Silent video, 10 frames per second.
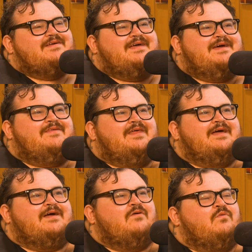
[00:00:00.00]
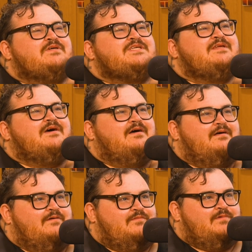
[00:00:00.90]
Yeah, like wasn't
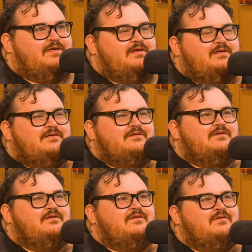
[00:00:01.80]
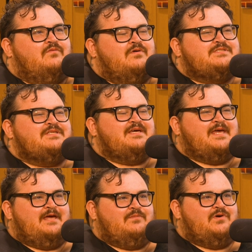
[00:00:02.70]
the
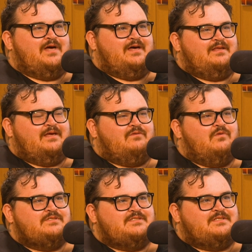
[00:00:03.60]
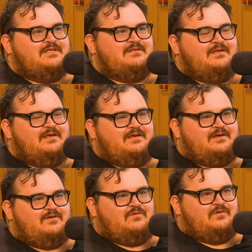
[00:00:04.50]
cable guy didn't
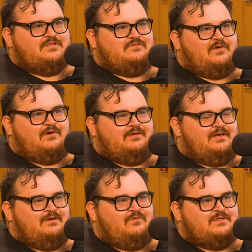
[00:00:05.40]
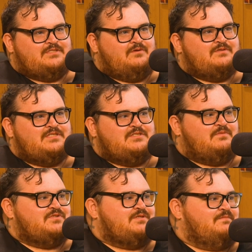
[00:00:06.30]
like Chris Farley wasn't he
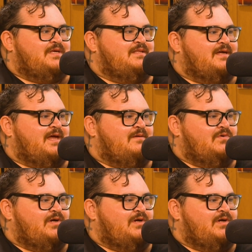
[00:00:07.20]
supposed to be the cable